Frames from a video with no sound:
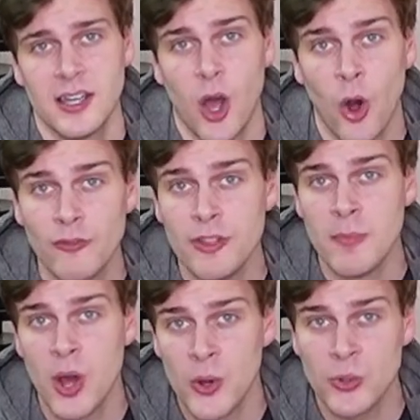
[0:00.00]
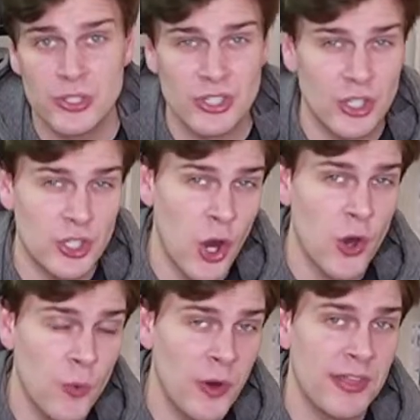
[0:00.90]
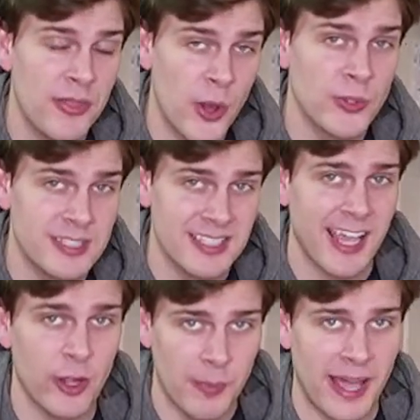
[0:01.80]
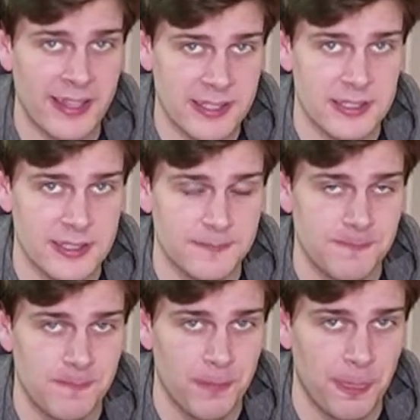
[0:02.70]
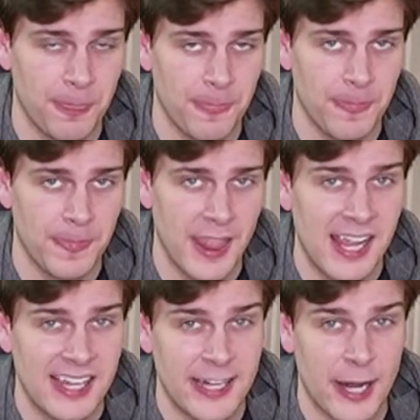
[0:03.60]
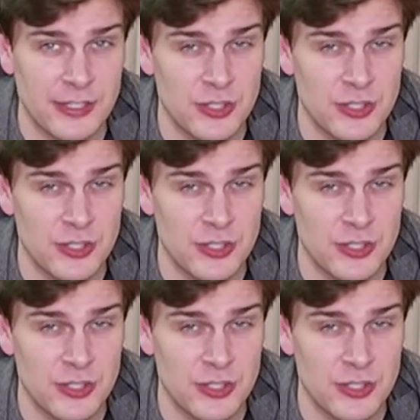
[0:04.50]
of the mode to go with those scale patterns. Now,